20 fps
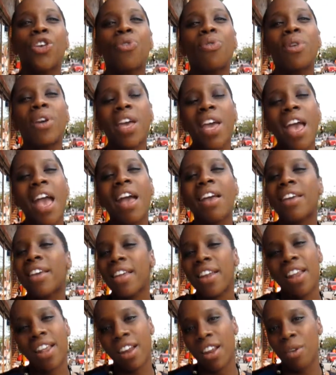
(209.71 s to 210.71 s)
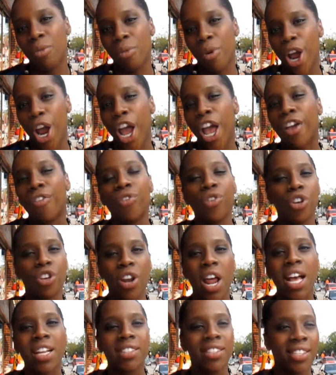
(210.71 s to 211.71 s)
you can't get anywhere if you're
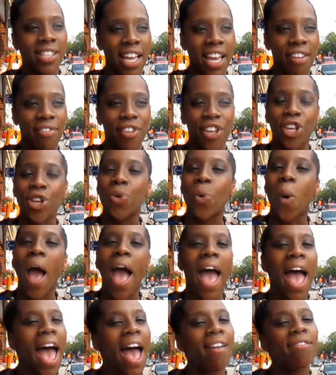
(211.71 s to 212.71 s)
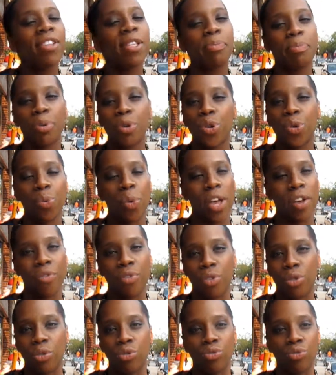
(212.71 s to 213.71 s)
not saving. You have to put away
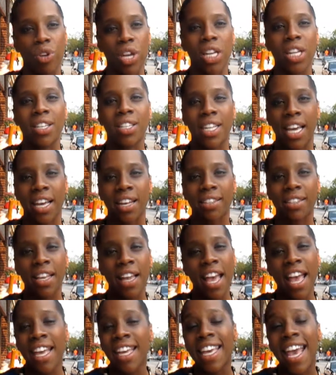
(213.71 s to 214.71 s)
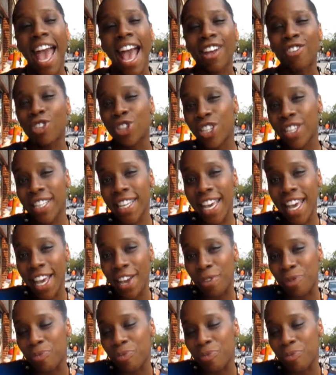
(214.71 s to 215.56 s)
for those rainy days. Cash is king.